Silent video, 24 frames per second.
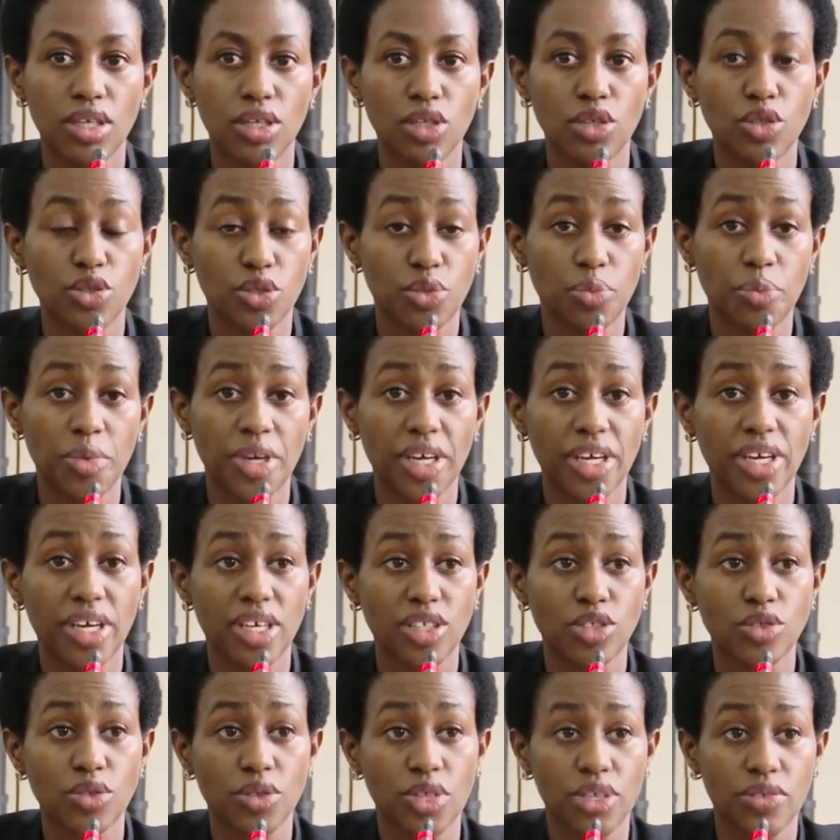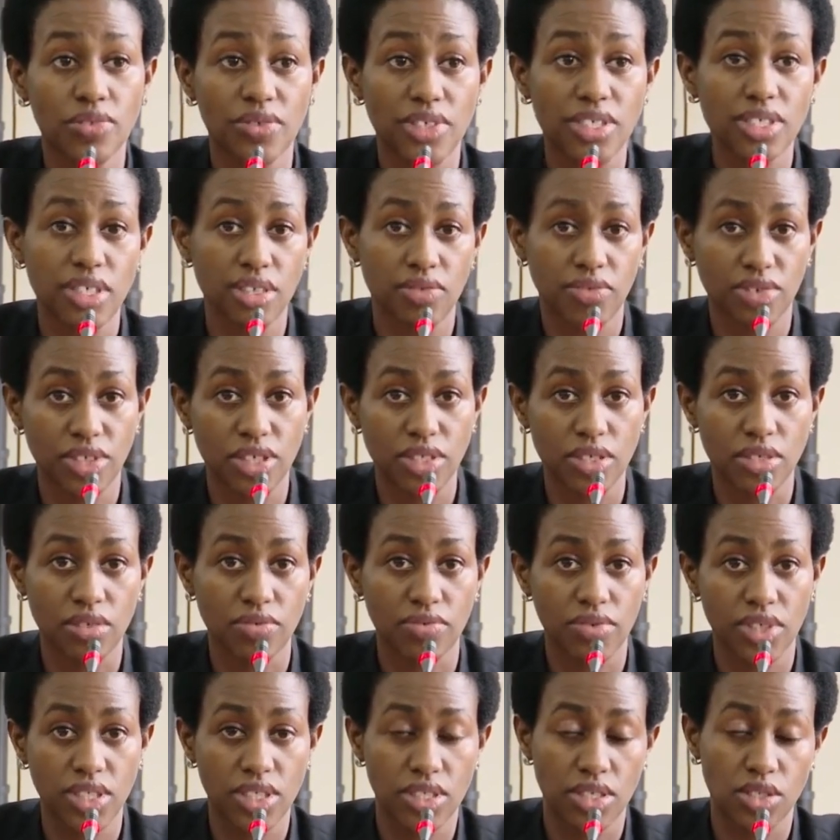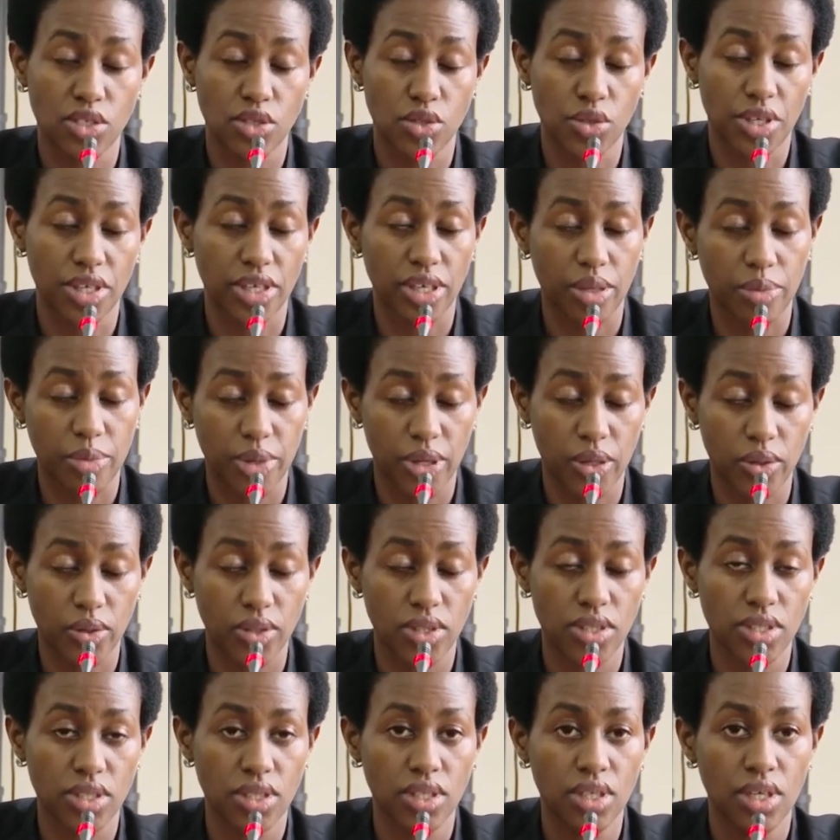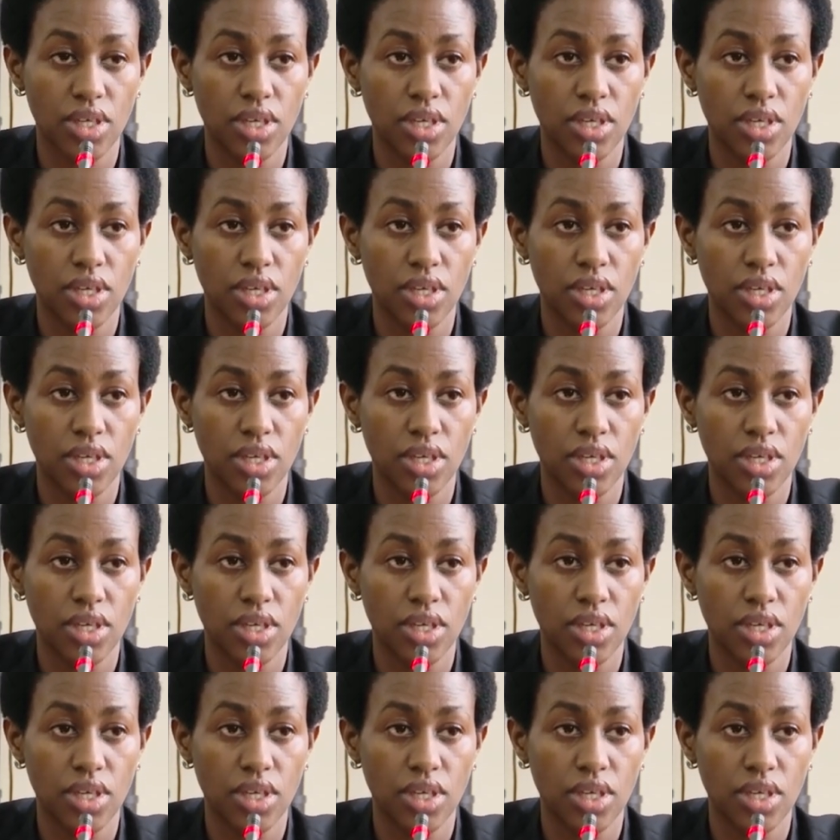Lord Mayor to give us evidence of what he's talking about